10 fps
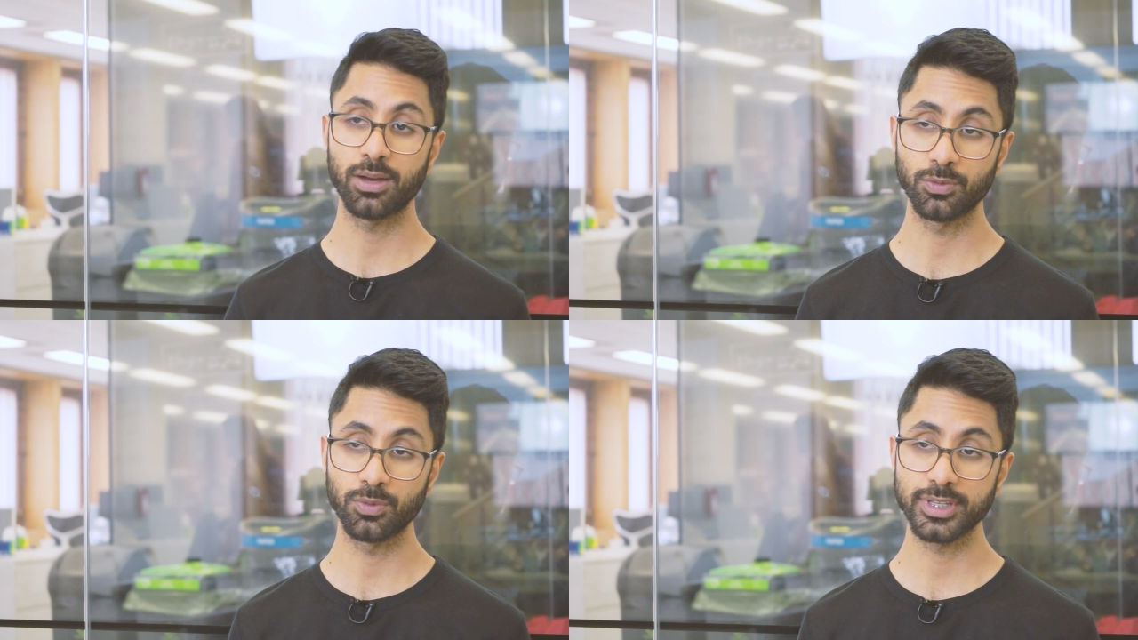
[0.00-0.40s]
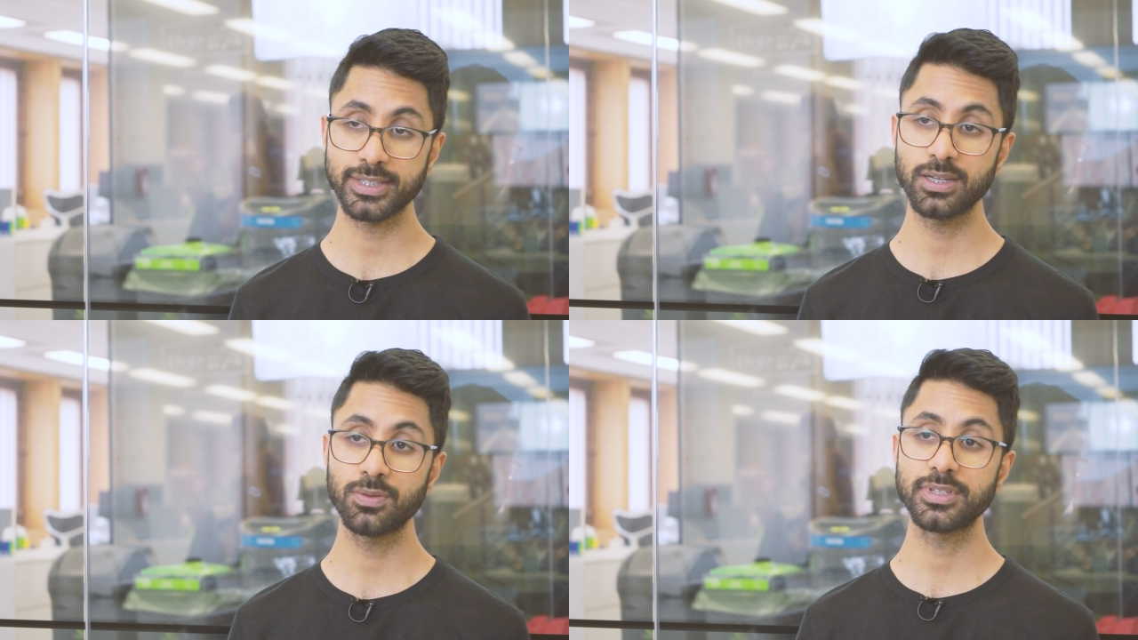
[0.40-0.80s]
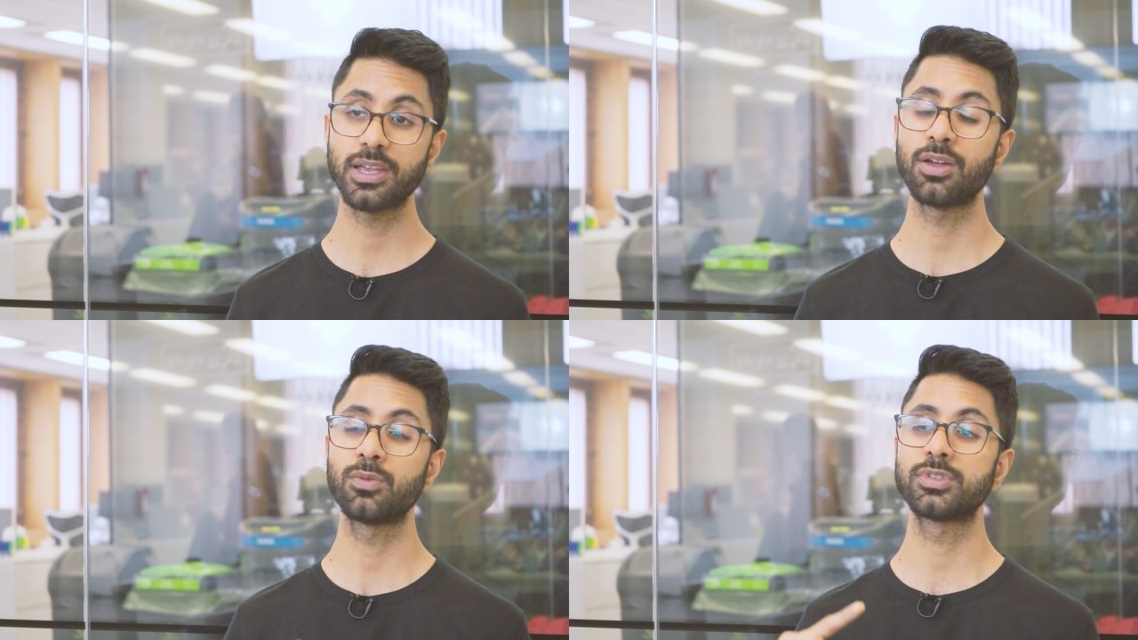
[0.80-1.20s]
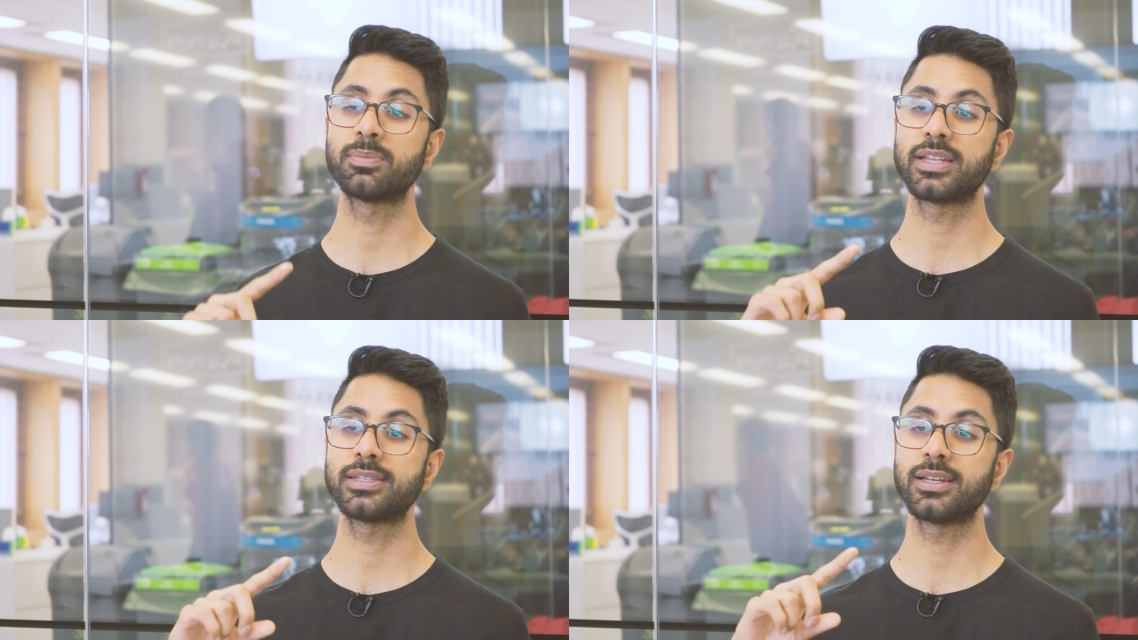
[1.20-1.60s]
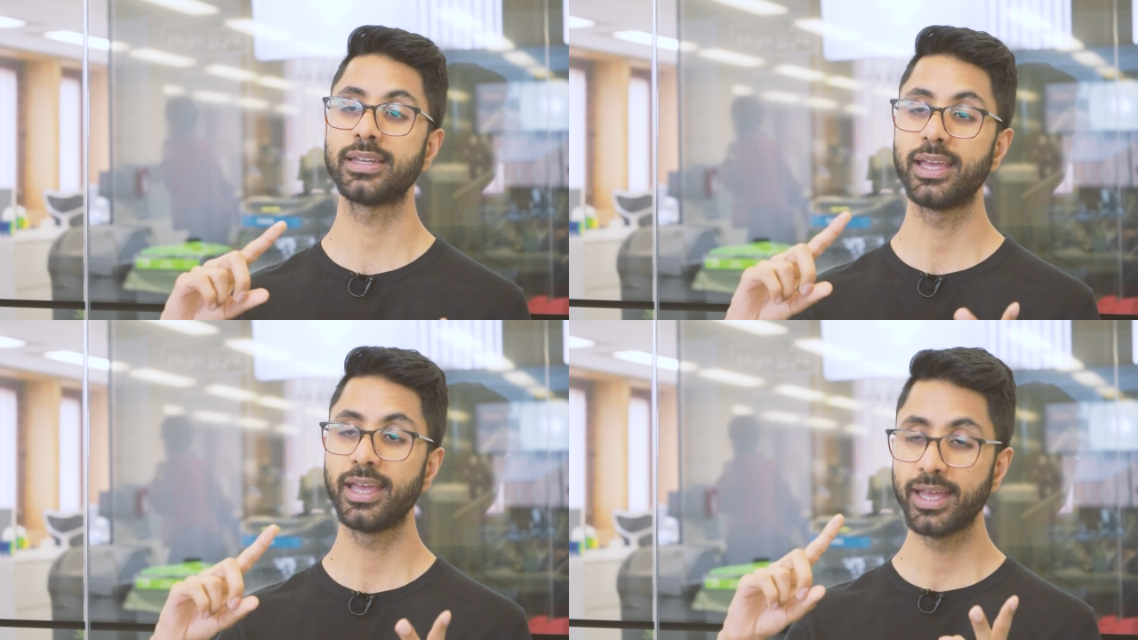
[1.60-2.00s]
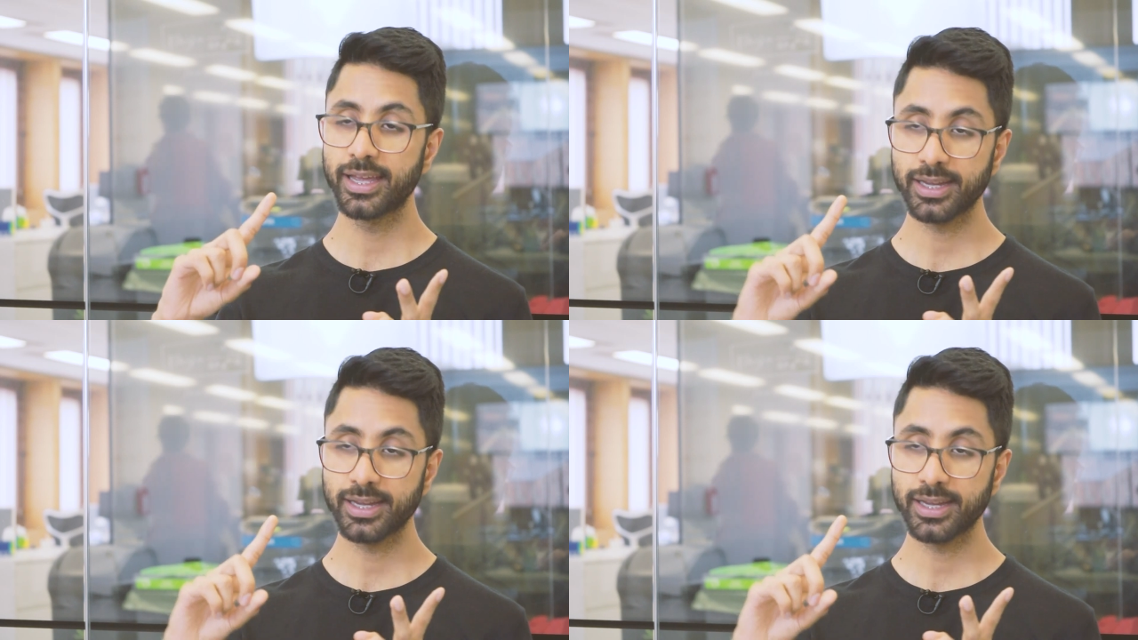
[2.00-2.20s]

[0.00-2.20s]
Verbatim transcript: count all the seals and automatically